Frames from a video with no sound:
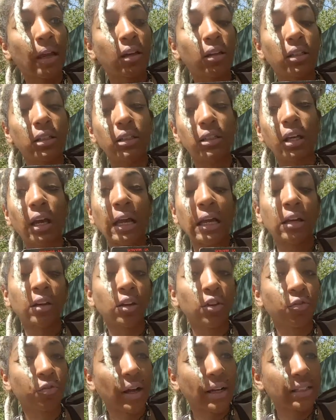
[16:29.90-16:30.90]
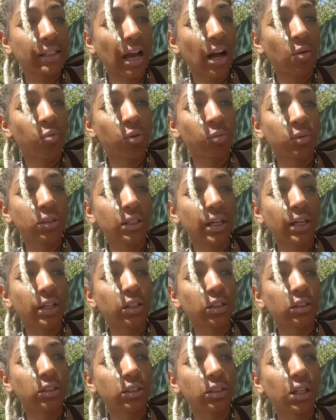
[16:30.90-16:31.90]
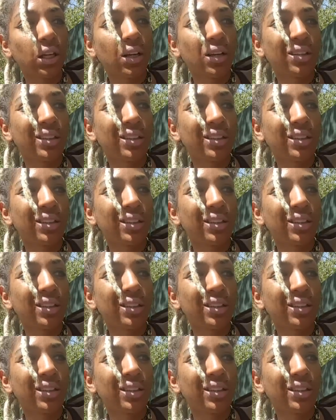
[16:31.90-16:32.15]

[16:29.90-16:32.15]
It could affect album sales.